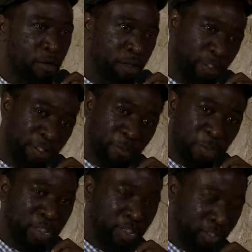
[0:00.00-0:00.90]
the little
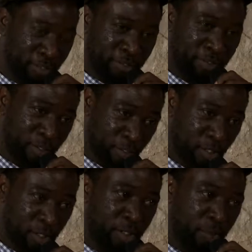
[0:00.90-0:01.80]
pieces
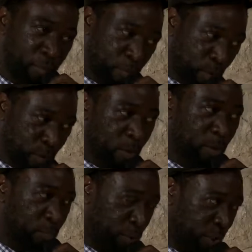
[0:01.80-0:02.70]
and
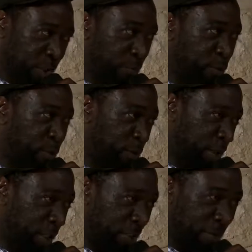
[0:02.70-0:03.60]
putting them all
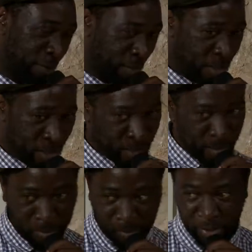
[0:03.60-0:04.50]
together.
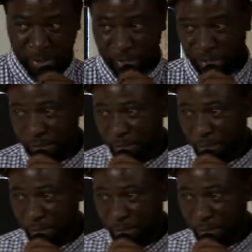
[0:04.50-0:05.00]
But